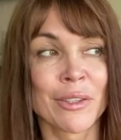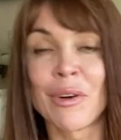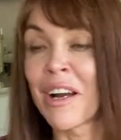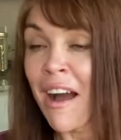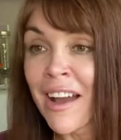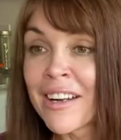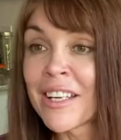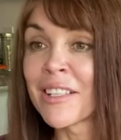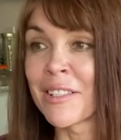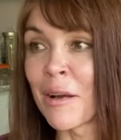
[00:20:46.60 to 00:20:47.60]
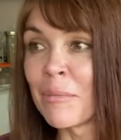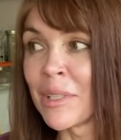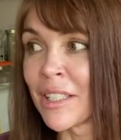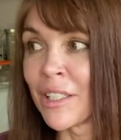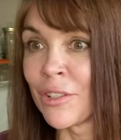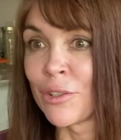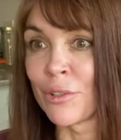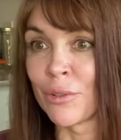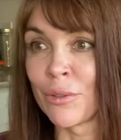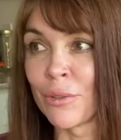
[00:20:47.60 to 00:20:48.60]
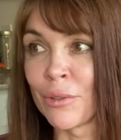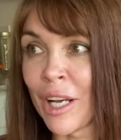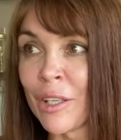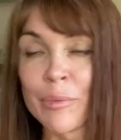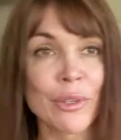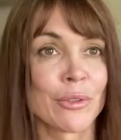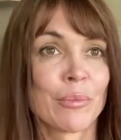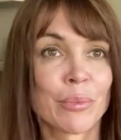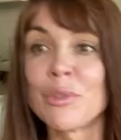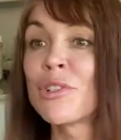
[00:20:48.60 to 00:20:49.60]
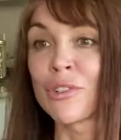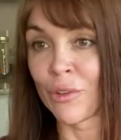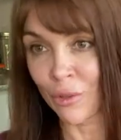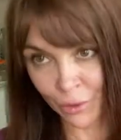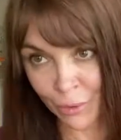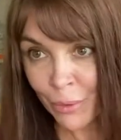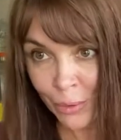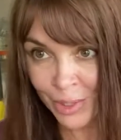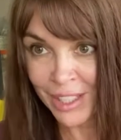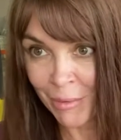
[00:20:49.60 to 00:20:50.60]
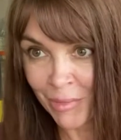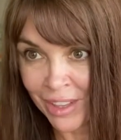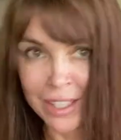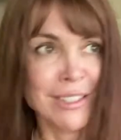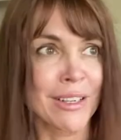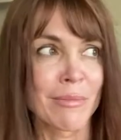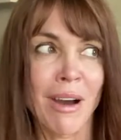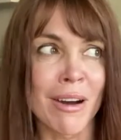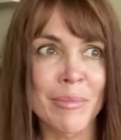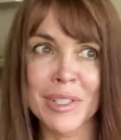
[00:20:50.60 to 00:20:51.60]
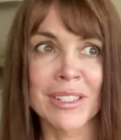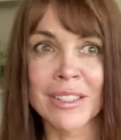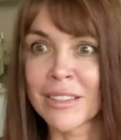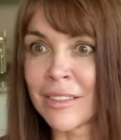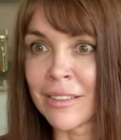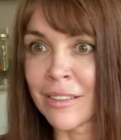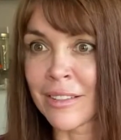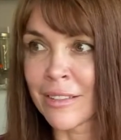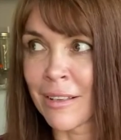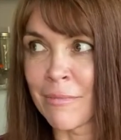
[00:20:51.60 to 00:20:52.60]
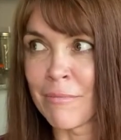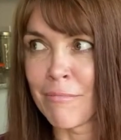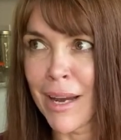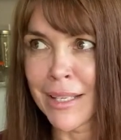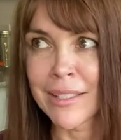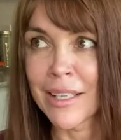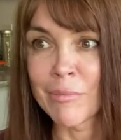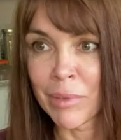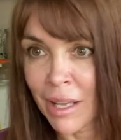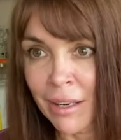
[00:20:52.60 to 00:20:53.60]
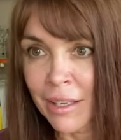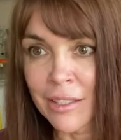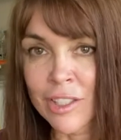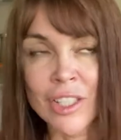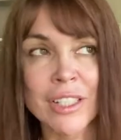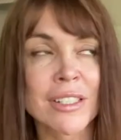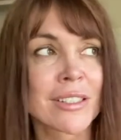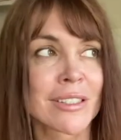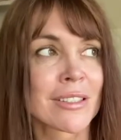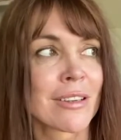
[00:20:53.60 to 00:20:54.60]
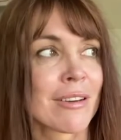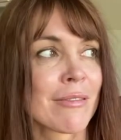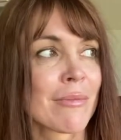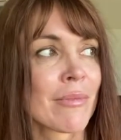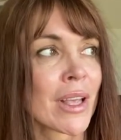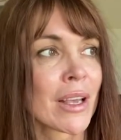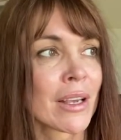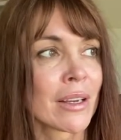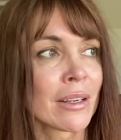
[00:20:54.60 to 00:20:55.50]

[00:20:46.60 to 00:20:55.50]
you're hiring somebody to help you push through something, some obstacles, some mindset blockages, some